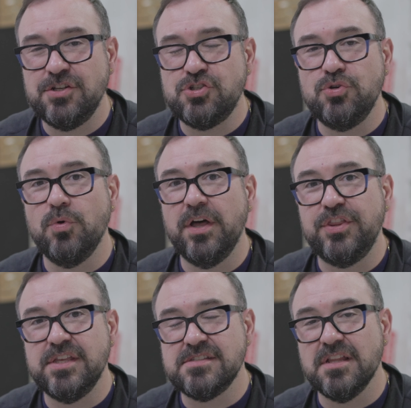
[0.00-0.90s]
into
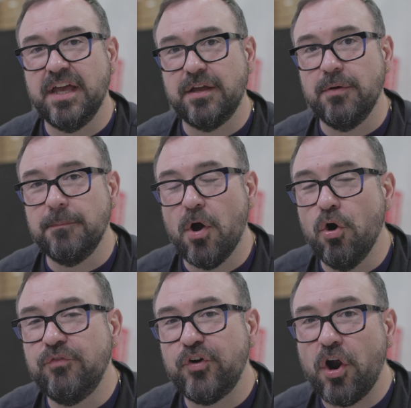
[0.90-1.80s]
this like
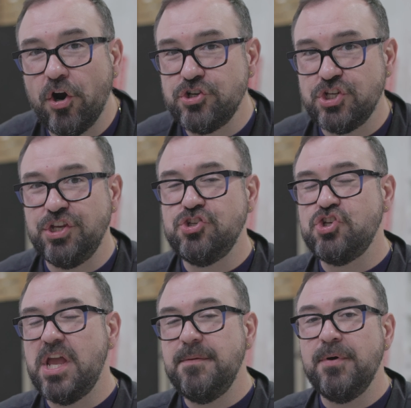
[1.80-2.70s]
overarching
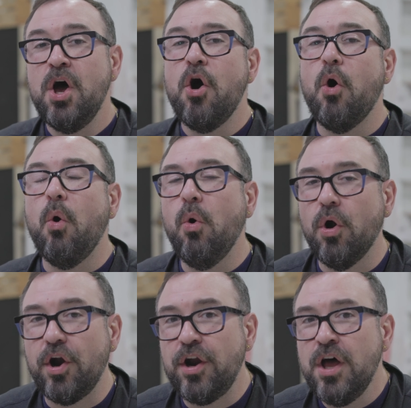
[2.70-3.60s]
shape,
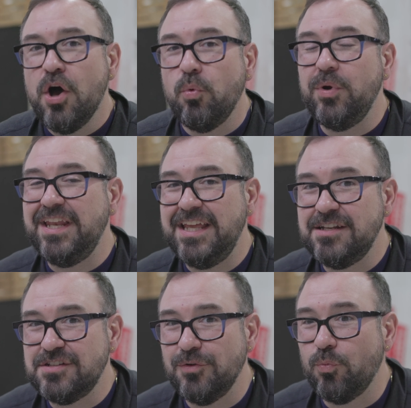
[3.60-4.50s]
or we
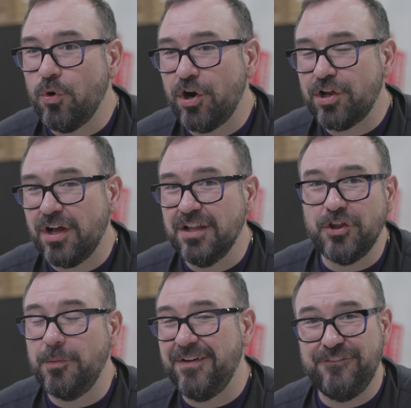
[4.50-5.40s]
need to work a
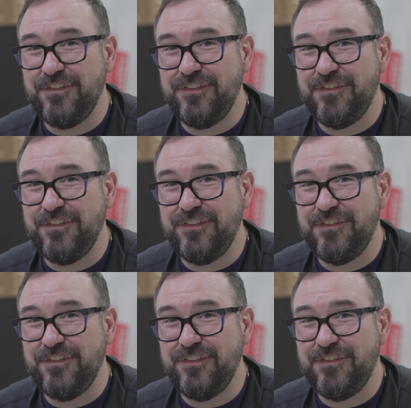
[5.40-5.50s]
little bit